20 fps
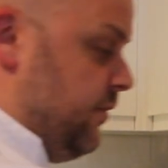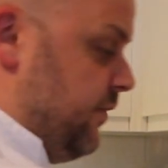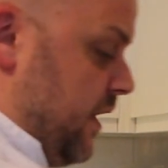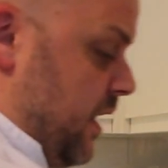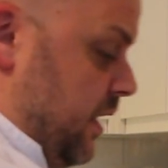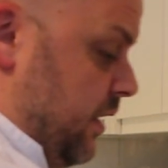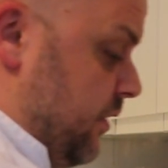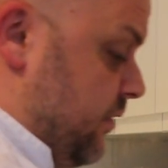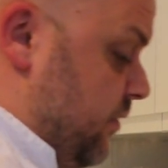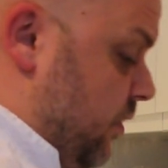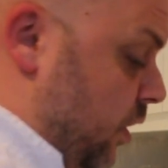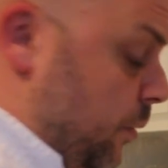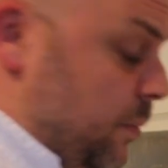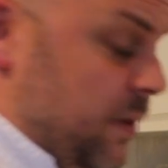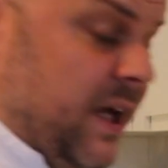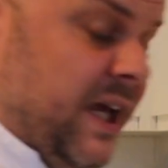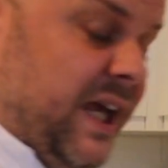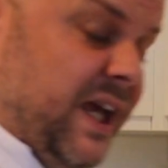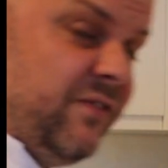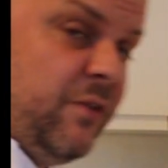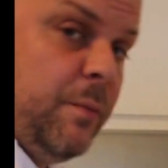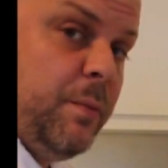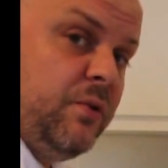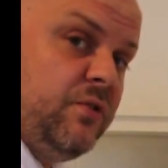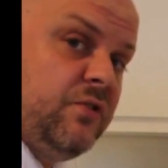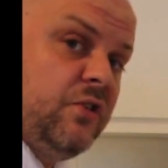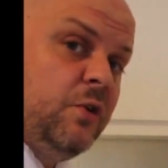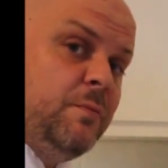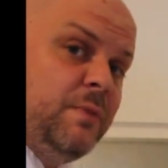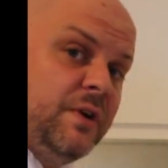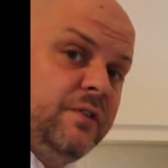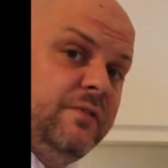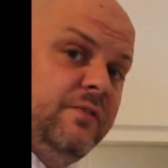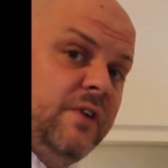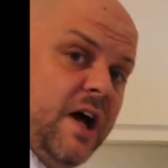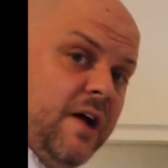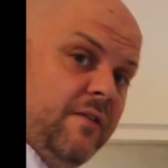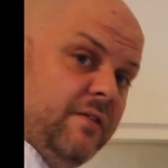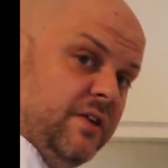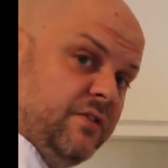flour the top. If you put too much
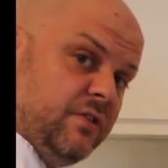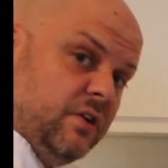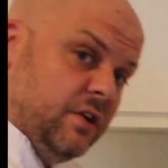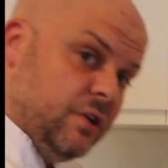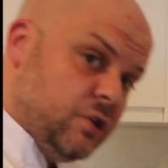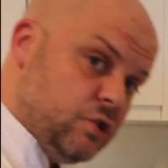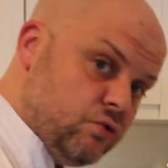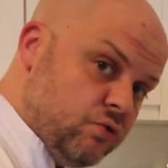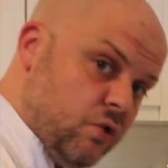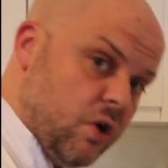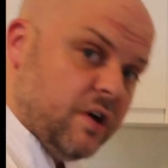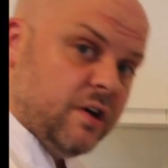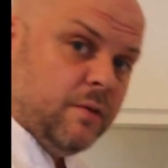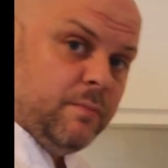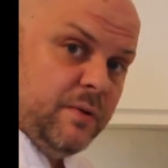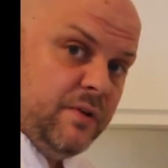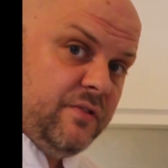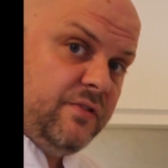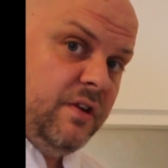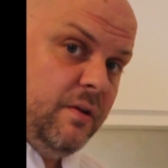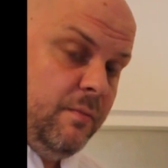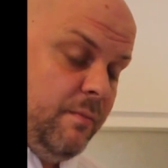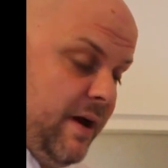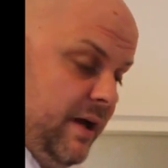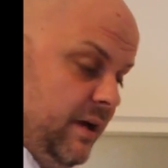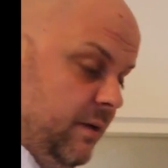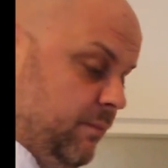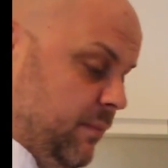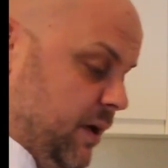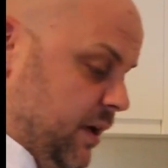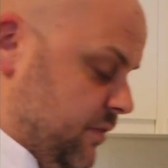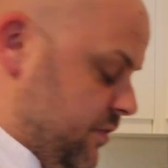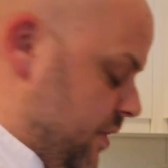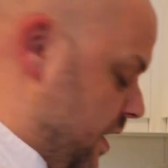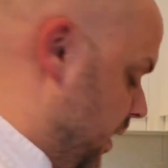flour in, it's going to dry the biscuit mix